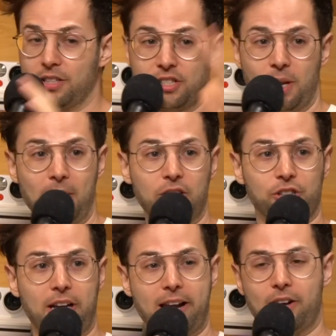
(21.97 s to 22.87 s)
is a major
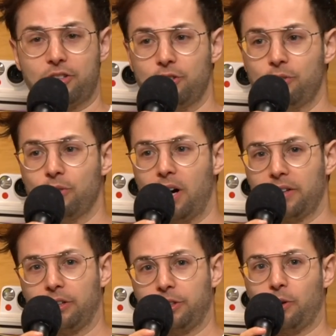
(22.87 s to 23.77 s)
shout out to all
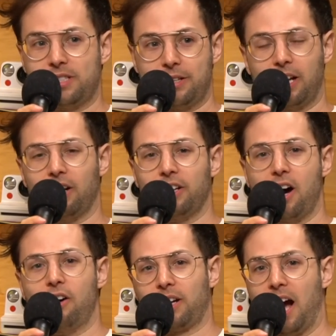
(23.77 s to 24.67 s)
the Guilty Whores out there.
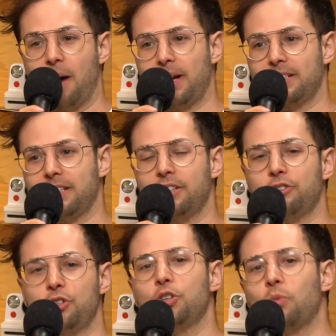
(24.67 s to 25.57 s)
Y'all
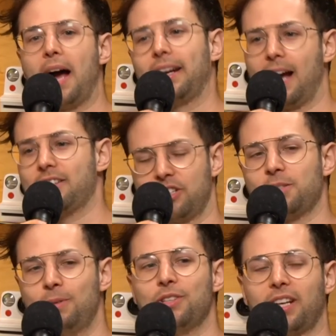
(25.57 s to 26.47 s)
commented, do Ryan
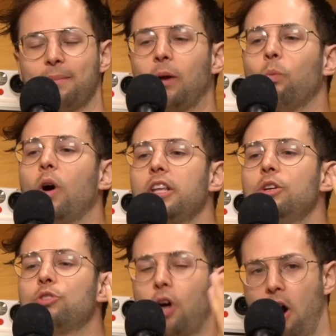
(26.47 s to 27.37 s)
Gosling's music. And I'm like, what are
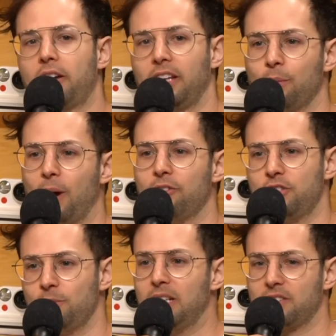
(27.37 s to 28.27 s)
you talking about?
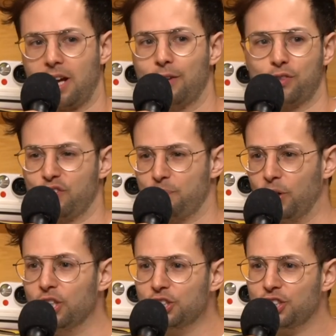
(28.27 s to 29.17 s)
Do you mean his cover of
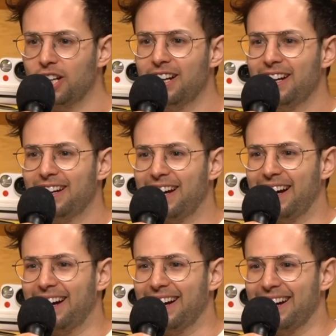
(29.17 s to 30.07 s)
Push
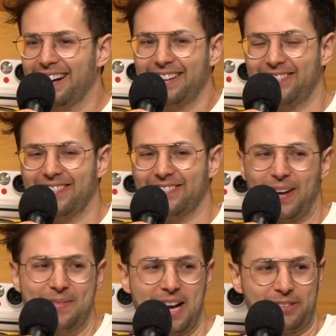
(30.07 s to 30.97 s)

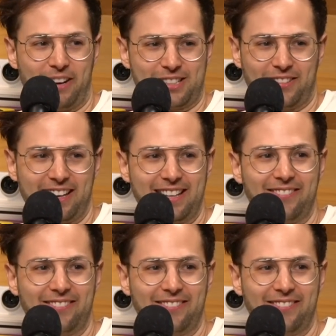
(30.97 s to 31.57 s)
by Matchbox 20?